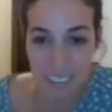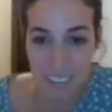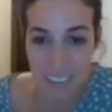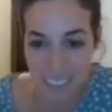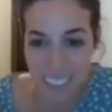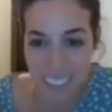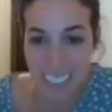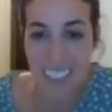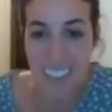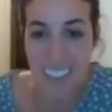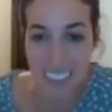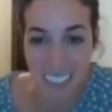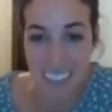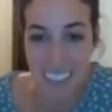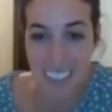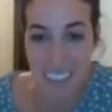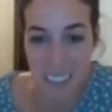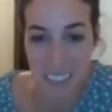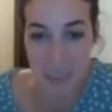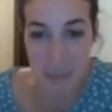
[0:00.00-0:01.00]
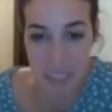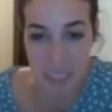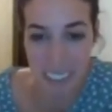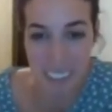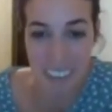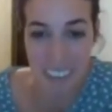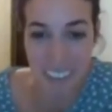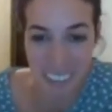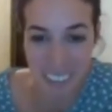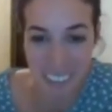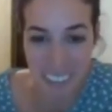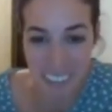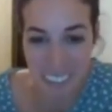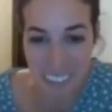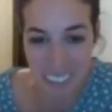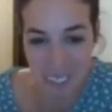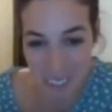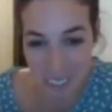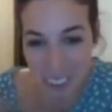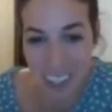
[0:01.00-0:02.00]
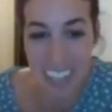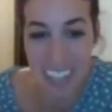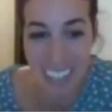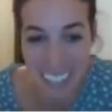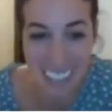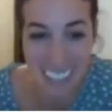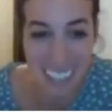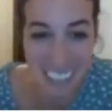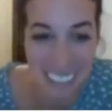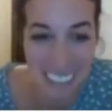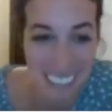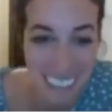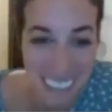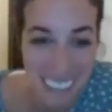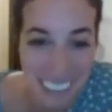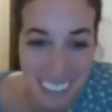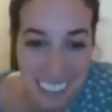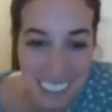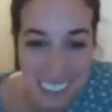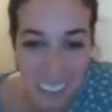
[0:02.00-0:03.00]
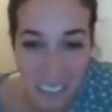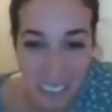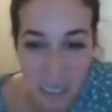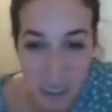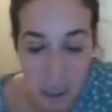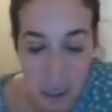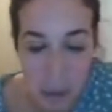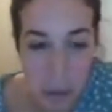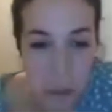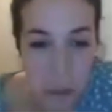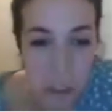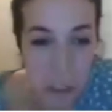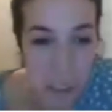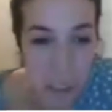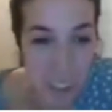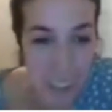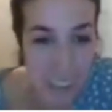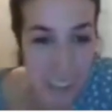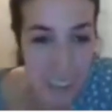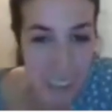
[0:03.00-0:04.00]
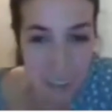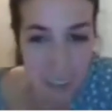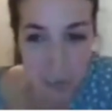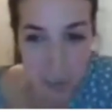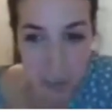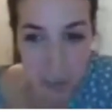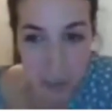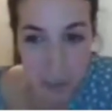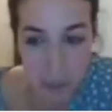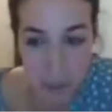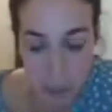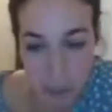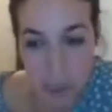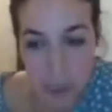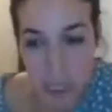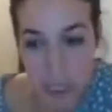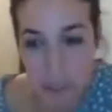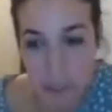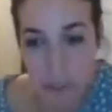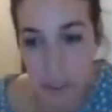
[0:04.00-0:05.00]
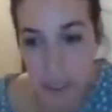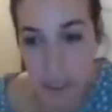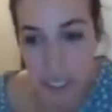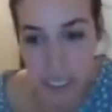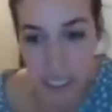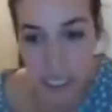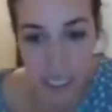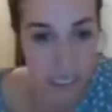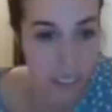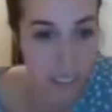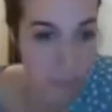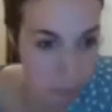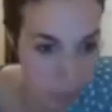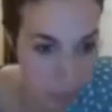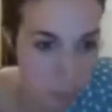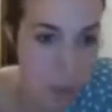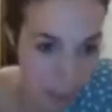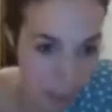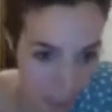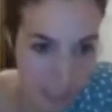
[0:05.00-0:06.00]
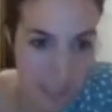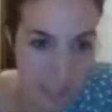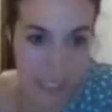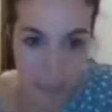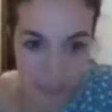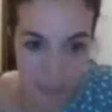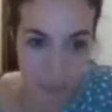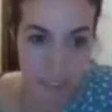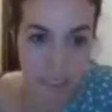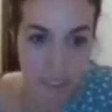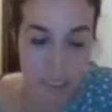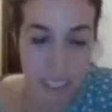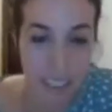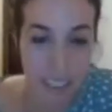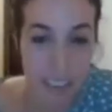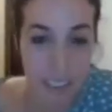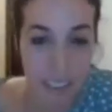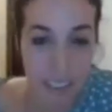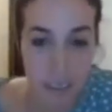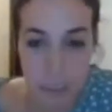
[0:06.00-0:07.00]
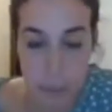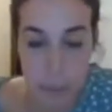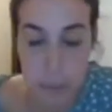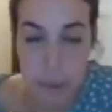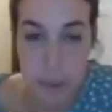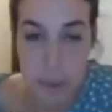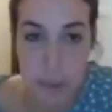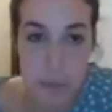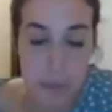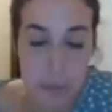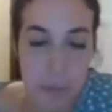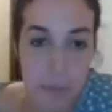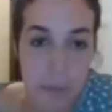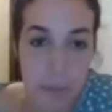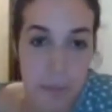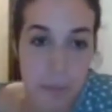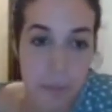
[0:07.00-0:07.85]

I'll explain why we're calling it that, but we're going to focus on free products of cyclic groups.